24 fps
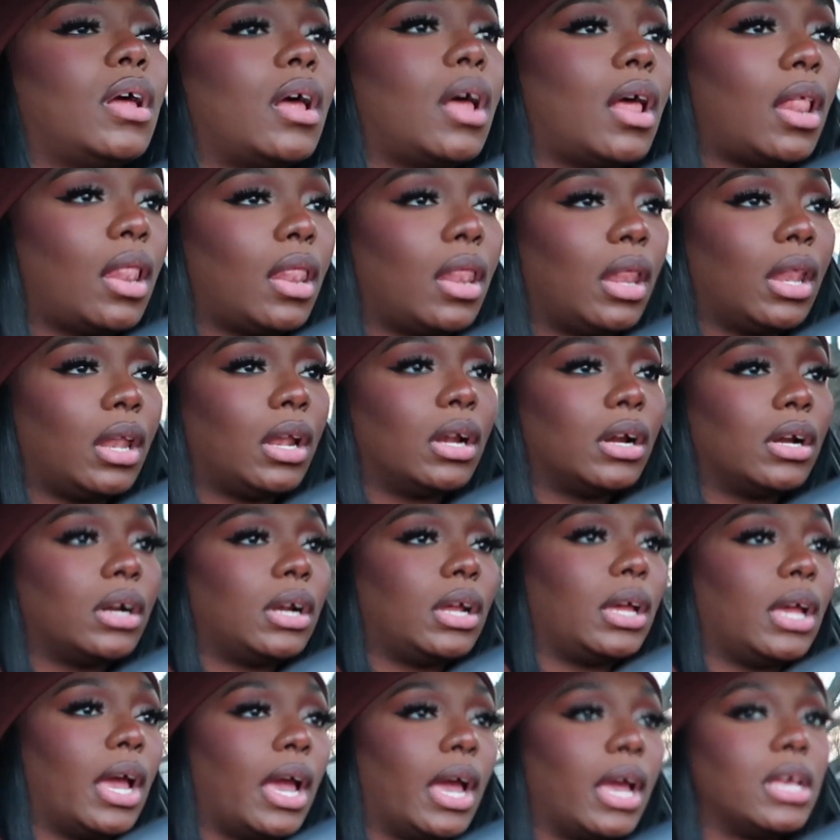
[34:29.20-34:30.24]
I
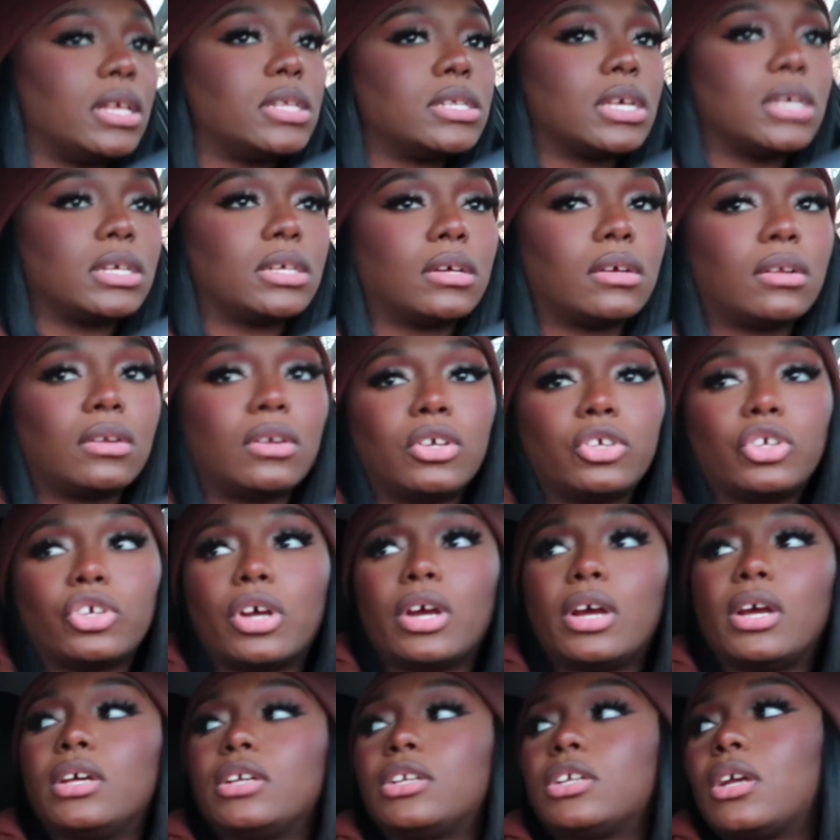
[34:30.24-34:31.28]
literally hate taking the
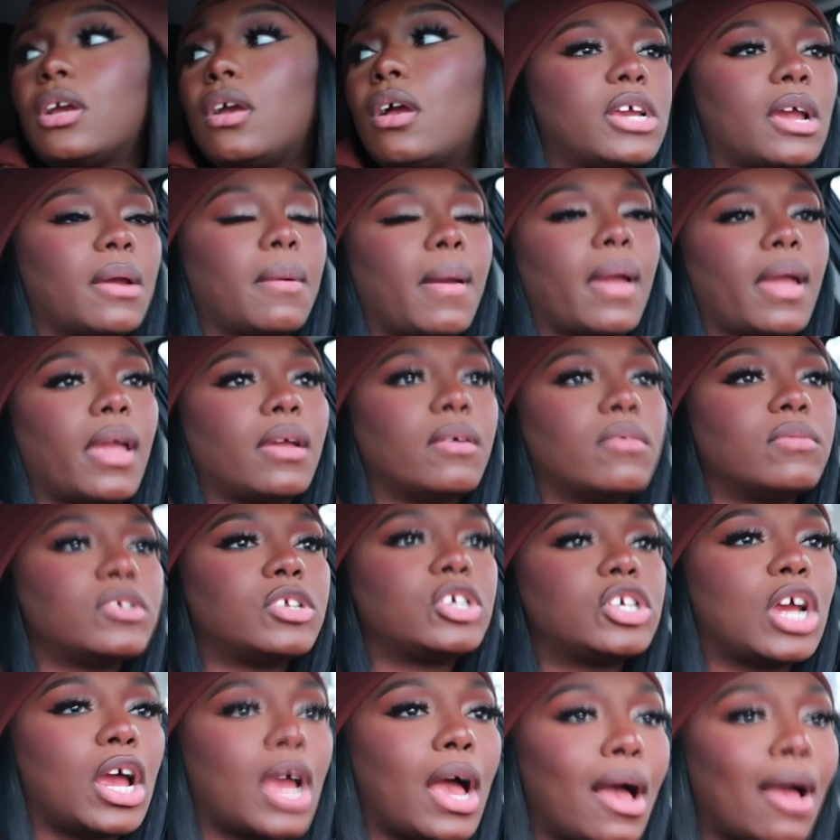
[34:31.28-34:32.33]
trash. Check back in the
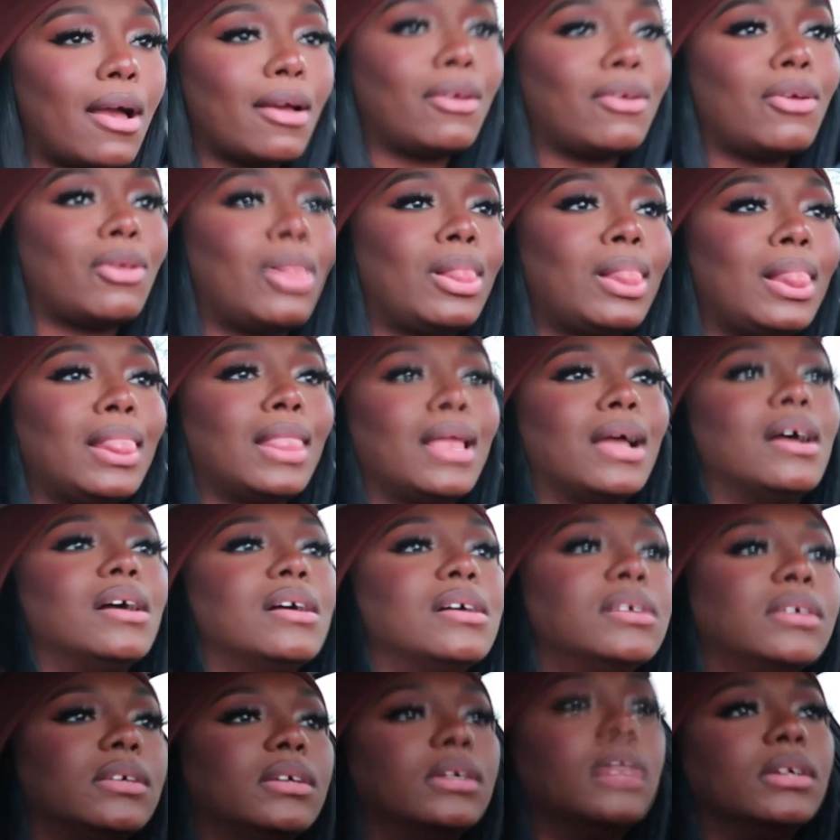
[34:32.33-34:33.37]
child in
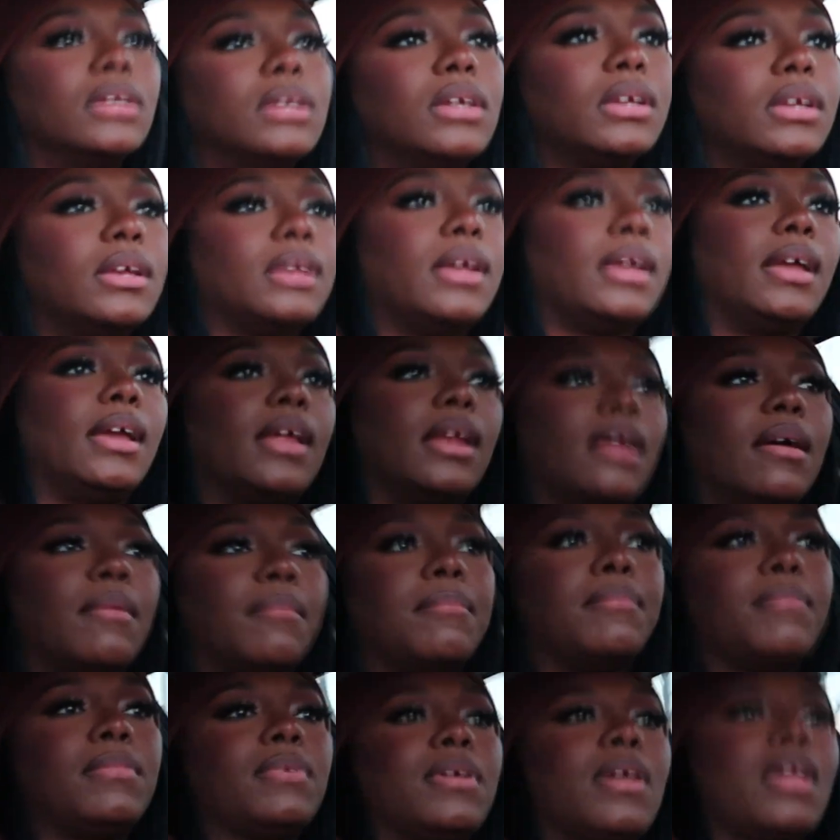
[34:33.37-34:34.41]
a
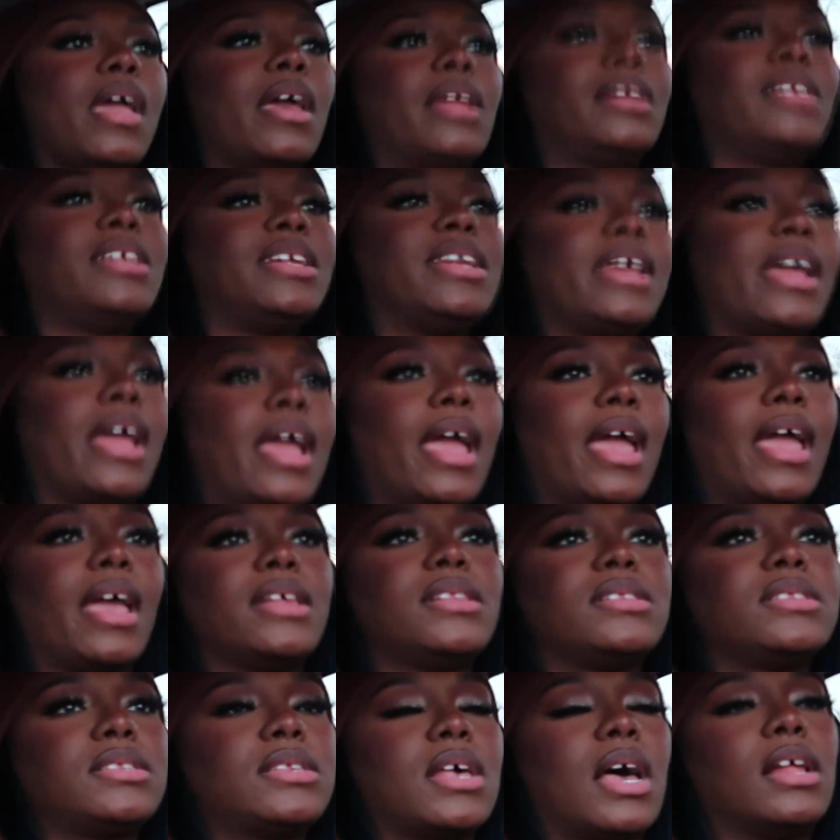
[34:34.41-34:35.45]
minute.
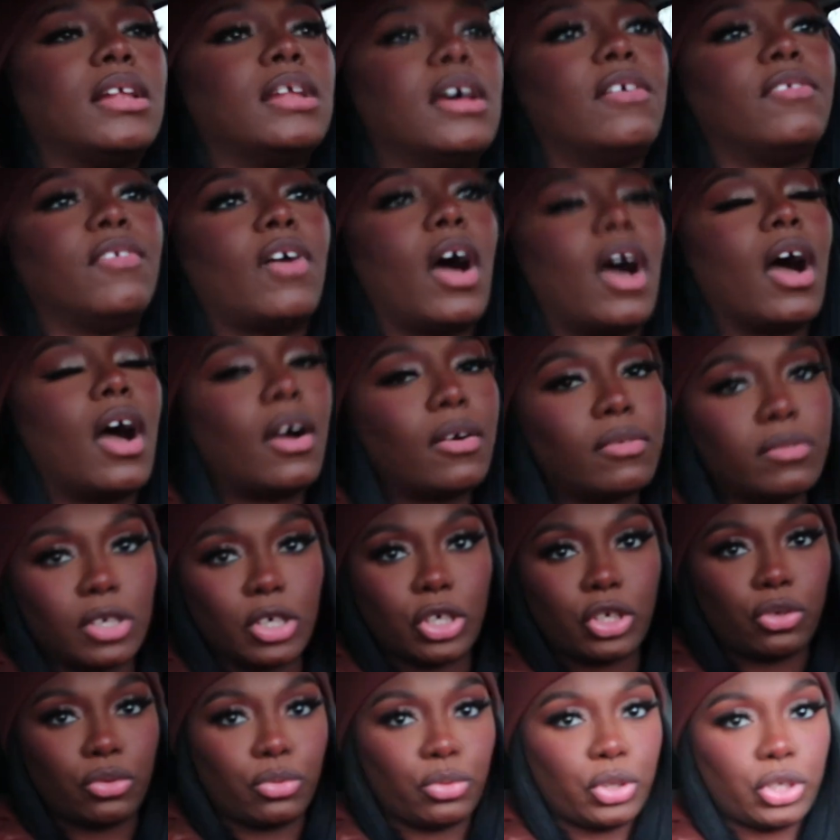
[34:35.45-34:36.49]
I love all
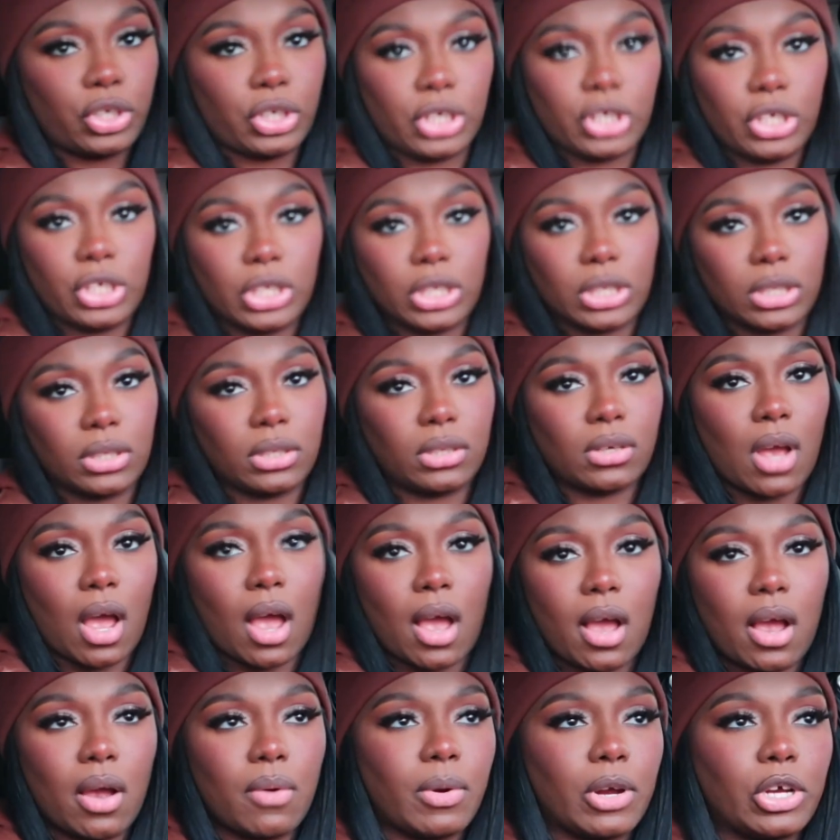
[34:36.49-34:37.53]
virtual shisha,
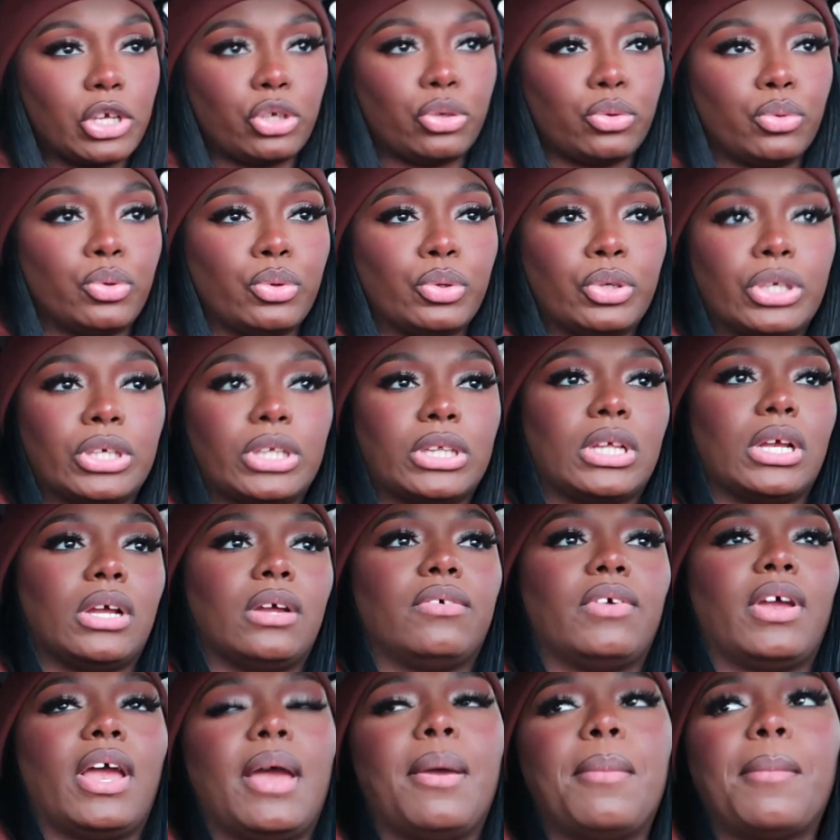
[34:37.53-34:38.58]
all racial hookah
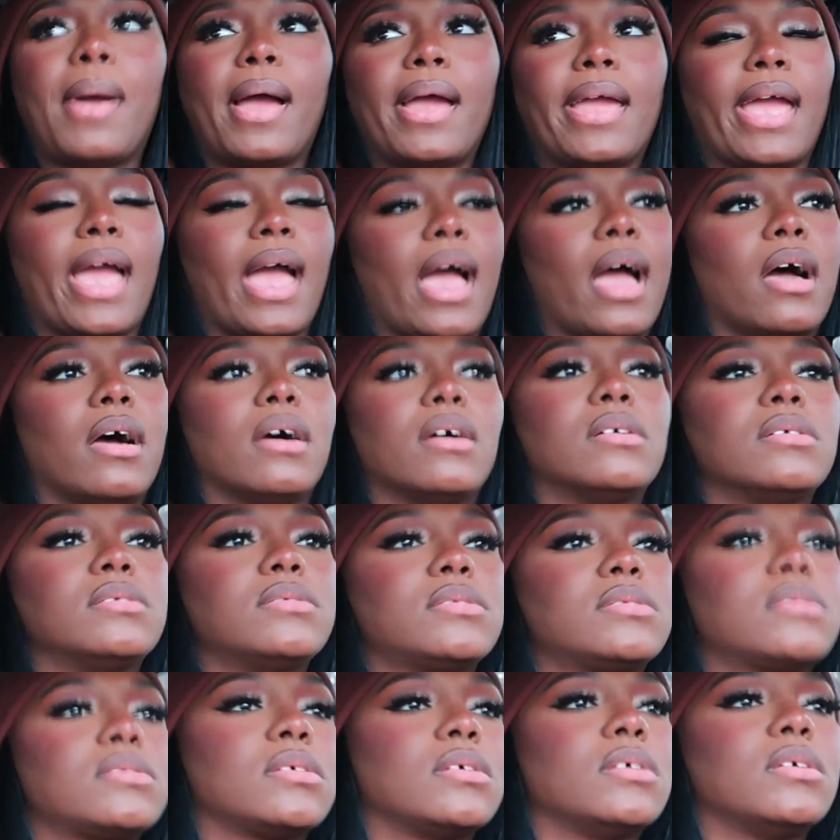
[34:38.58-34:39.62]
stuff at my house.
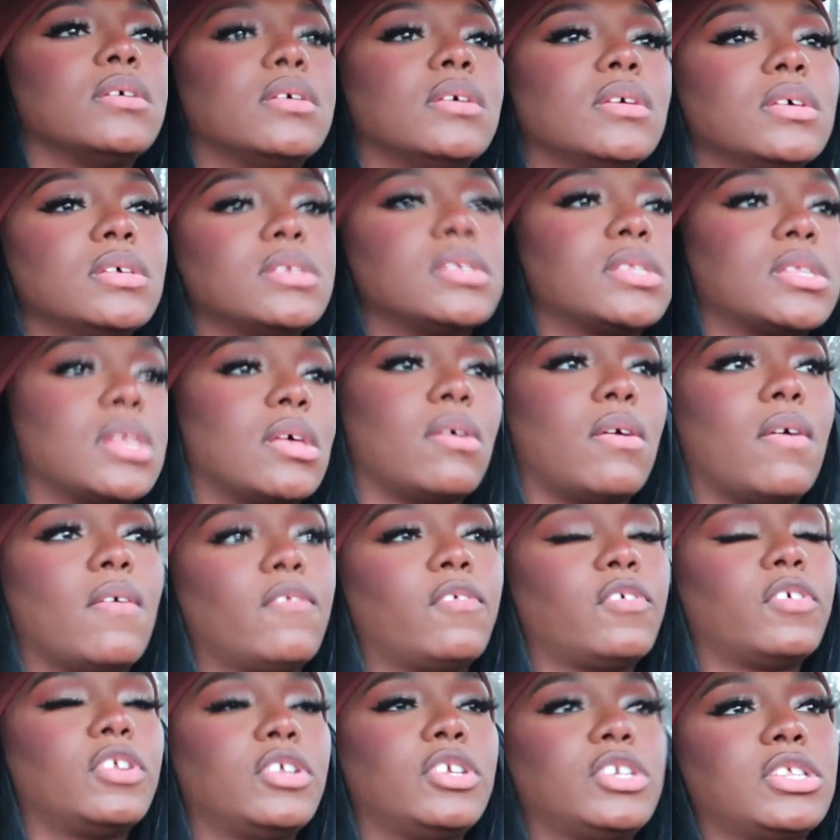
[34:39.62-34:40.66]
So I'm
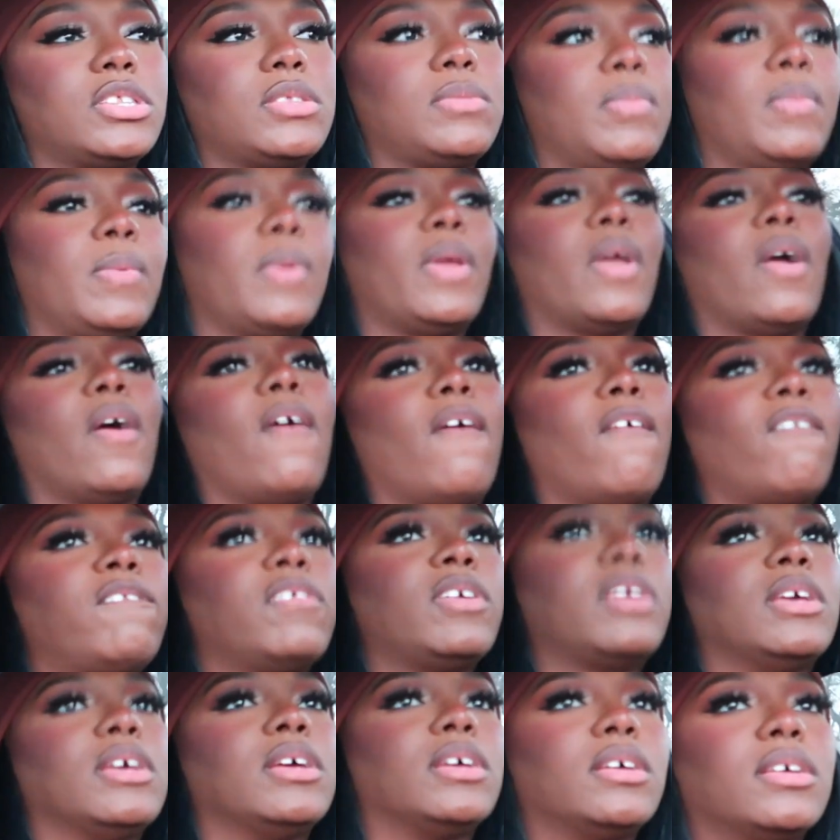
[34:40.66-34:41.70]
trying to this over
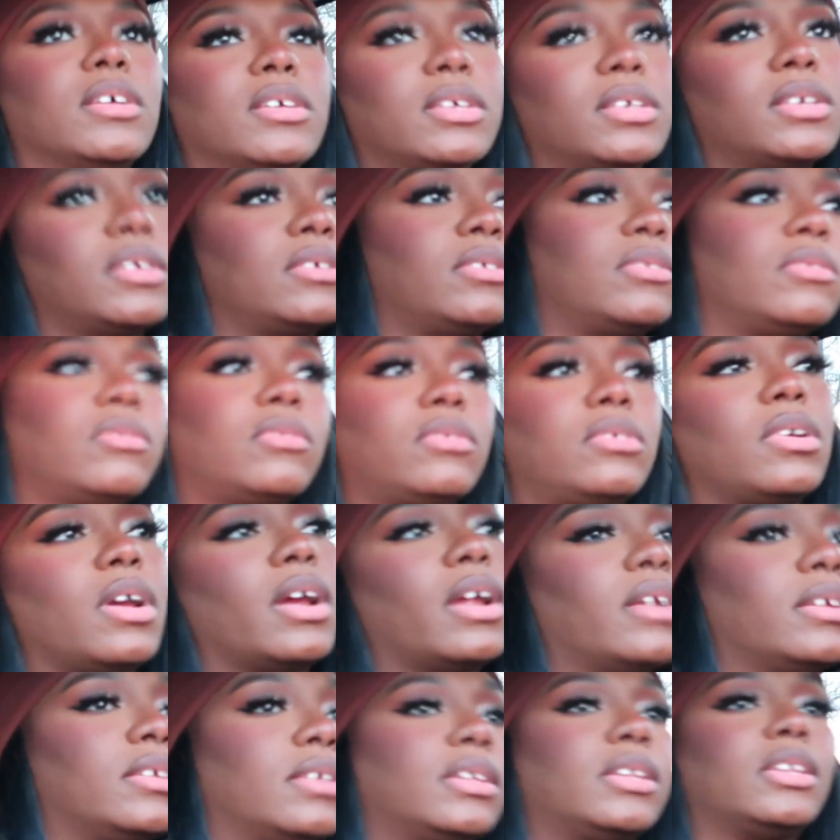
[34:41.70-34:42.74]
here
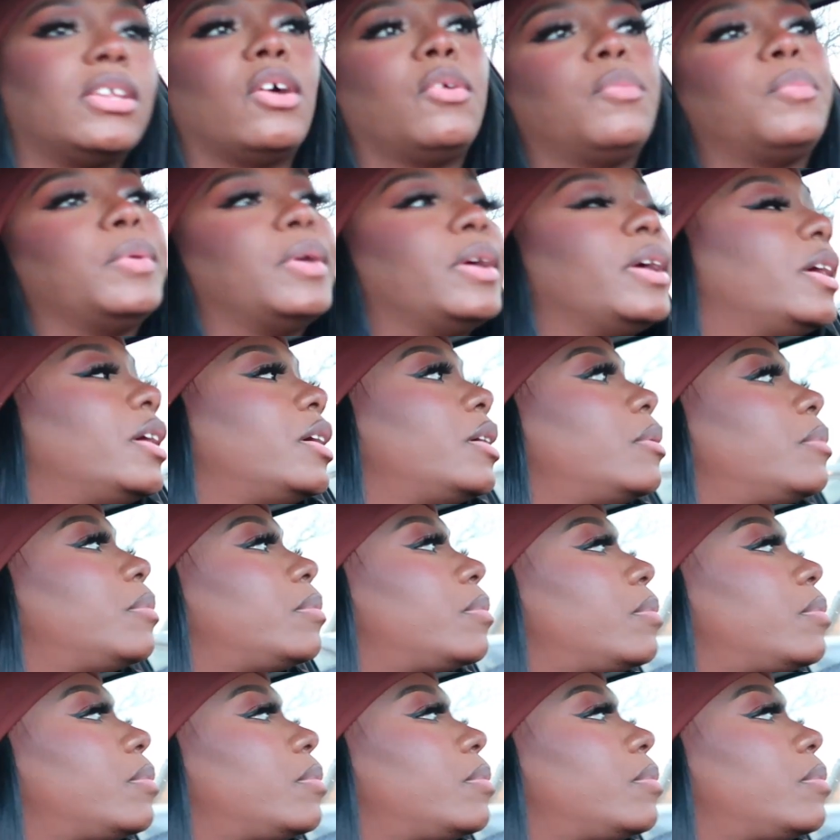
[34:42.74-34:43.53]
trying to soap up.